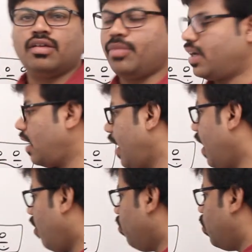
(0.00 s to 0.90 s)
But I
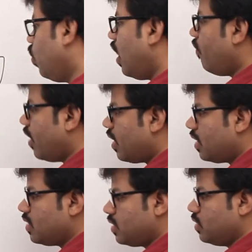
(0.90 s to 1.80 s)
have pool of
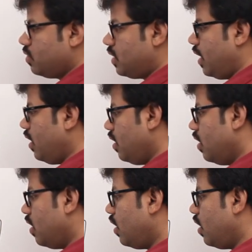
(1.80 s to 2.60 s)
addresses, you see,